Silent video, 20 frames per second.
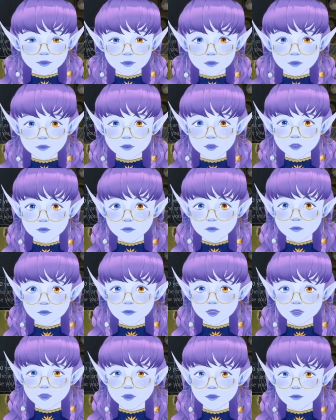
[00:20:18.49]
General
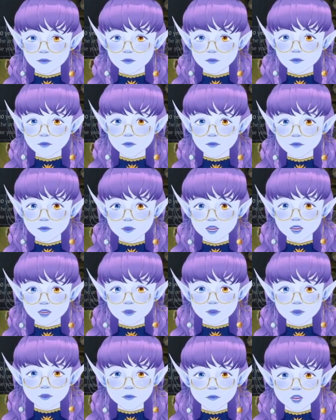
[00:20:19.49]
opinion
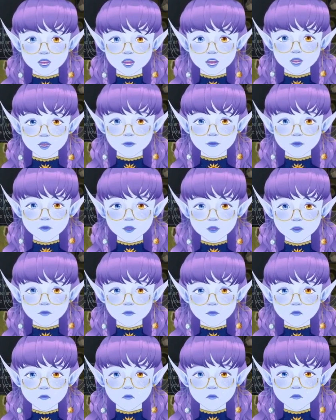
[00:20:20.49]
-5.
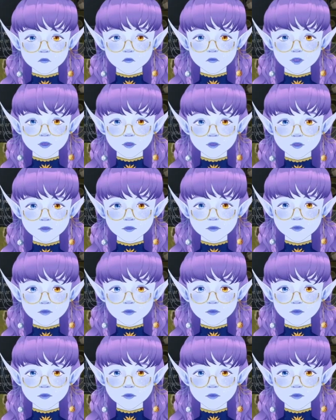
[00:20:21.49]
Ooh, that's not good.